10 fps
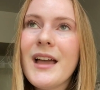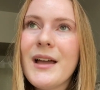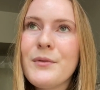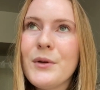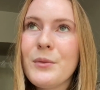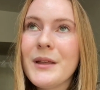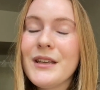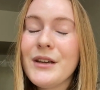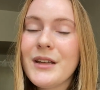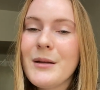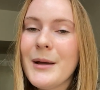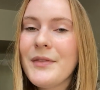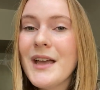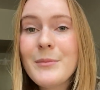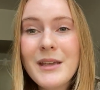feel really good about
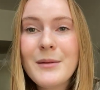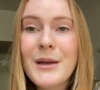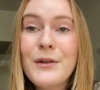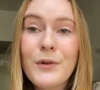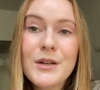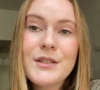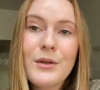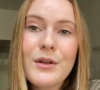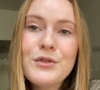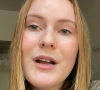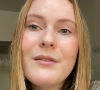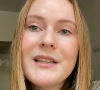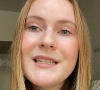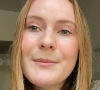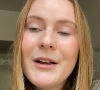that being my first solo travel
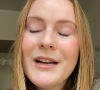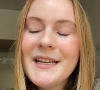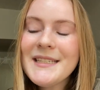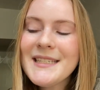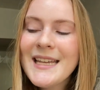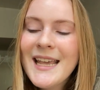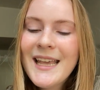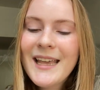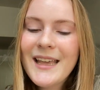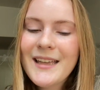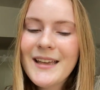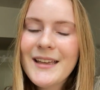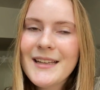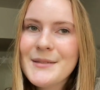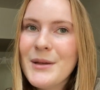experience.
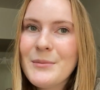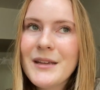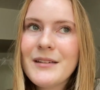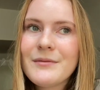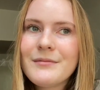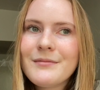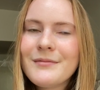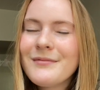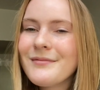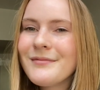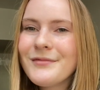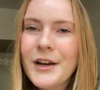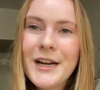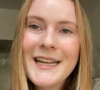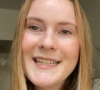It's made me
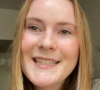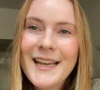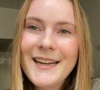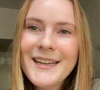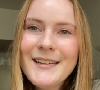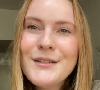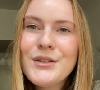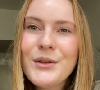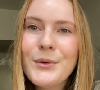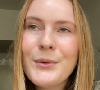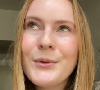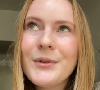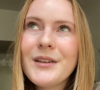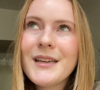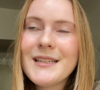very excited to
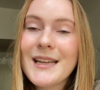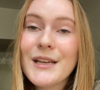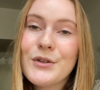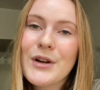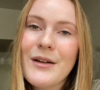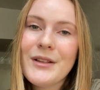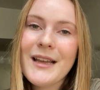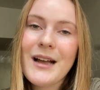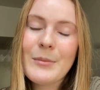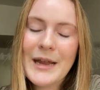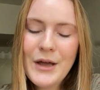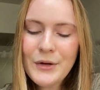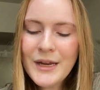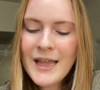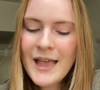continue traveling on my
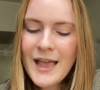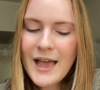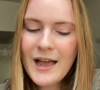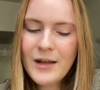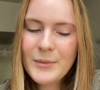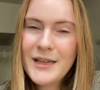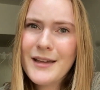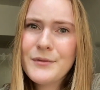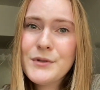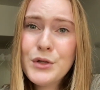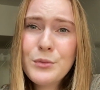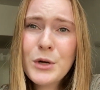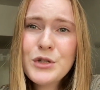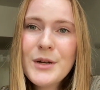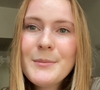own. I have 2
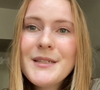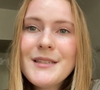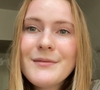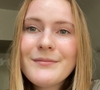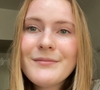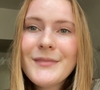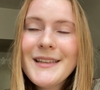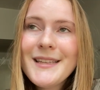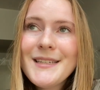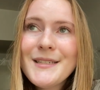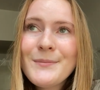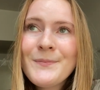more trips like this.